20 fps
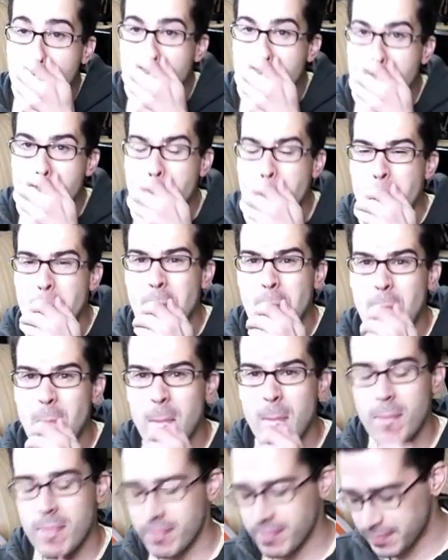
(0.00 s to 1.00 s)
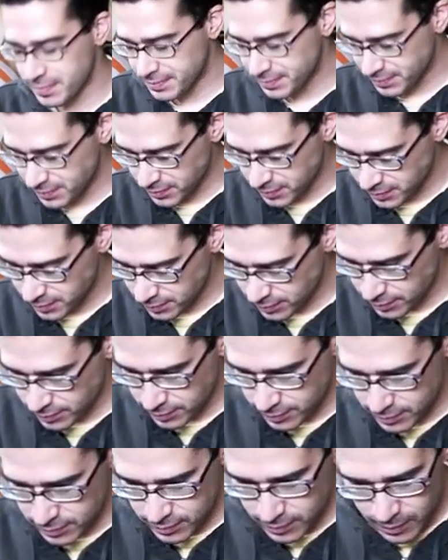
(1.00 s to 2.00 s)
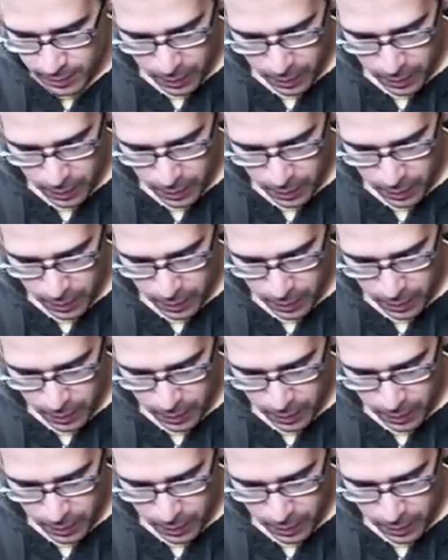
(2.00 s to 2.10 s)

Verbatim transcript: whether or not they're going to call